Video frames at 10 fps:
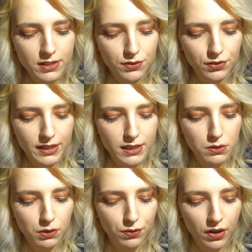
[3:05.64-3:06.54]
to face
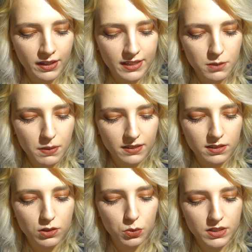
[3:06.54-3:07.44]
with
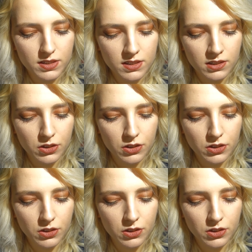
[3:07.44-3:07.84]
unexpected twists and